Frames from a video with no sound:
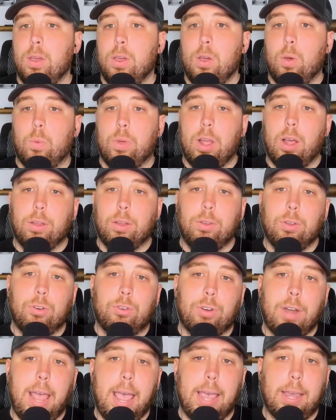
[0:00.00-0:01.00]
we also
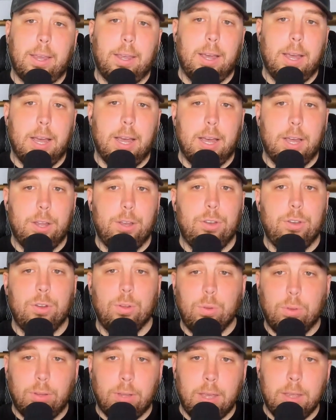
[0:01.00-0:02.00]
track
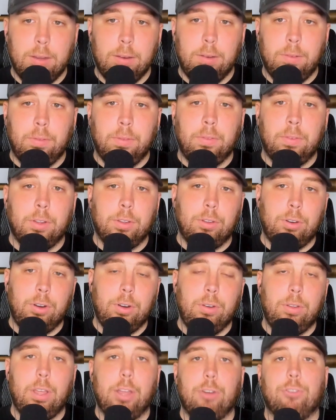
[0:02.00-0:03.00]
new site
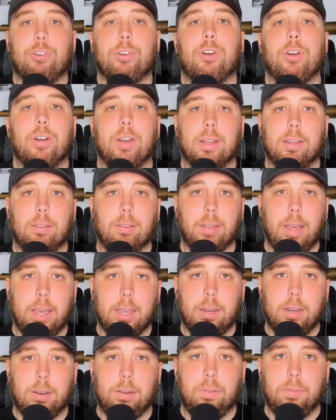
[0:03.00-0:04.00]
visitors and returning
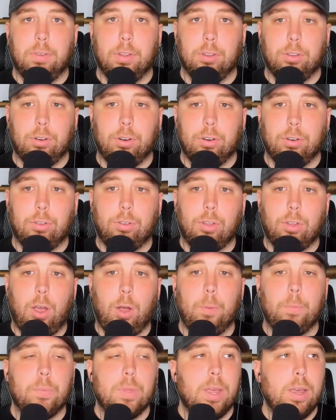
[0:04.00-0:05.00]
site visitors.
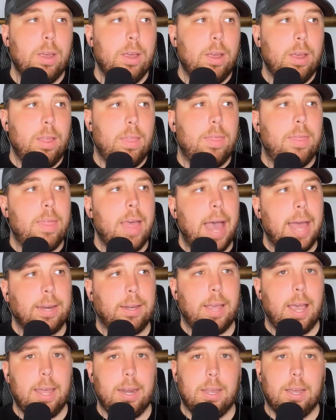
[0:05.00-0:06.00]
So that
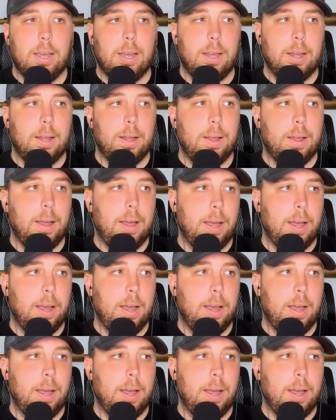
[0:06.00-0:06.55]
kind of,